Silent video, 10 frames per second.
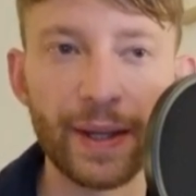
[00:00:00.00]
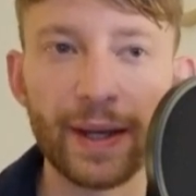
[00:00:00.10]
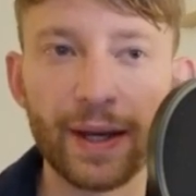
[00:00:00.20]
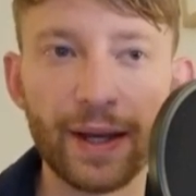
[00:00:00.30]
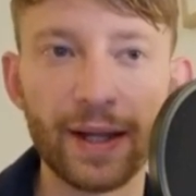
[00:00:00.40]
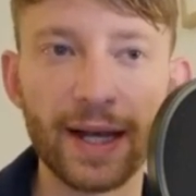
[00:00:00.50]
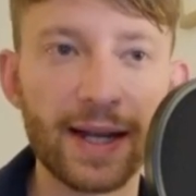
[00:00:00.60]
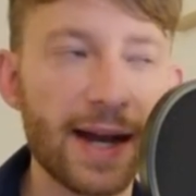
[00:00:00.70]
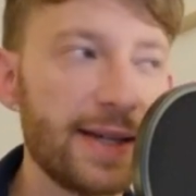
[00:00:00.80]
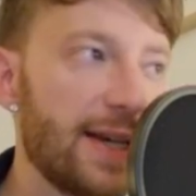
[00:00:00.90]
like
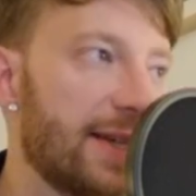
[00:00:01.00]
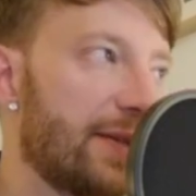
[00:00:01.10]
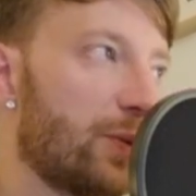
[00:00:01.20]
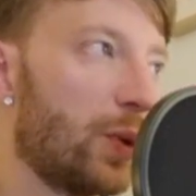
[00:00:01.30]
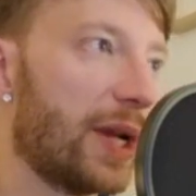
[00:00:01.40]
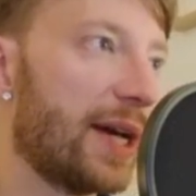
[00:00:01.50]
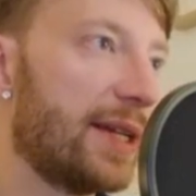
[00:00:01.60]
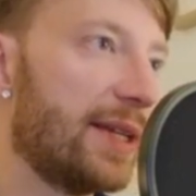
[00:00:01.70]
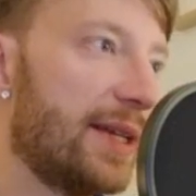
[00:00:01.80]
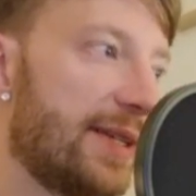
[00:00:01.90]
I had, what I
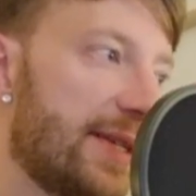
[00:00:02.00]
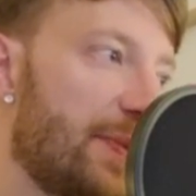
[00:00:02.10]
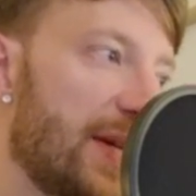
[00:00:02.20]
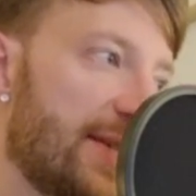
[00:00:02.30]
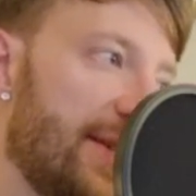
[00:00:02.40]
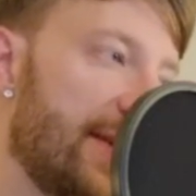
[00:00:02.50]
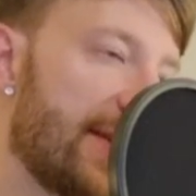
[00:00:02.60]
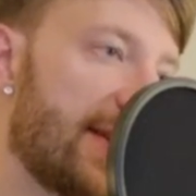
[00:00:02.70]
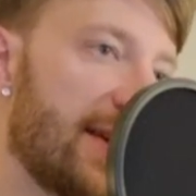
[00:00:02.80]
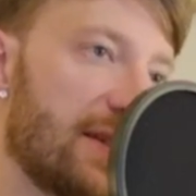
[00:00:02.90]
did is basically the
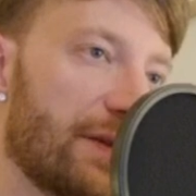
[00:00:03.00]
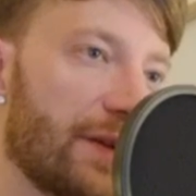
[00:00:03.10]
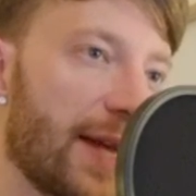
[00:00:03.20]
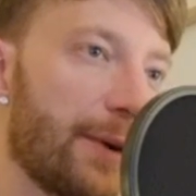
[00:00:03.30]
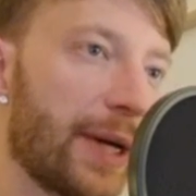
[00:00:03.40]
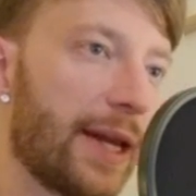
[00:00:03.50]
state of allowing,